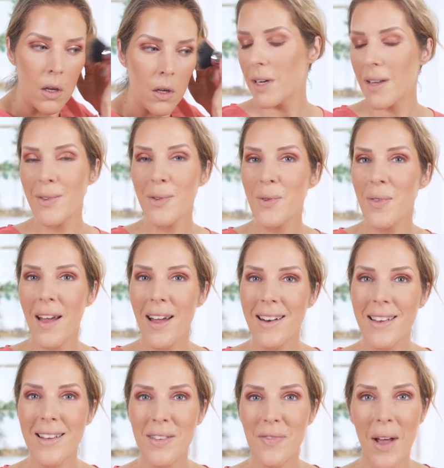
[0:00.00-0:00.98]
But other than
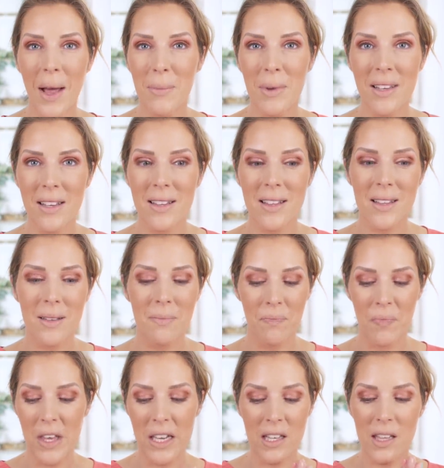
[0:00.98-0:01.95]
that, he's fabulous.
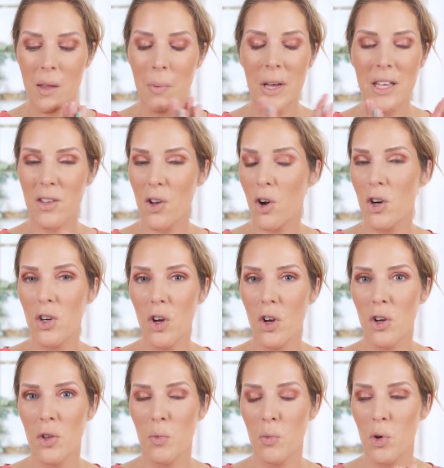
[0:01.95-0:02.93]
He's the best guard
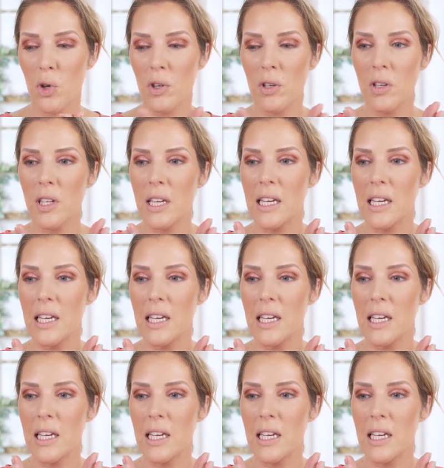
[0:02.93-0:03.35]
dog in the world.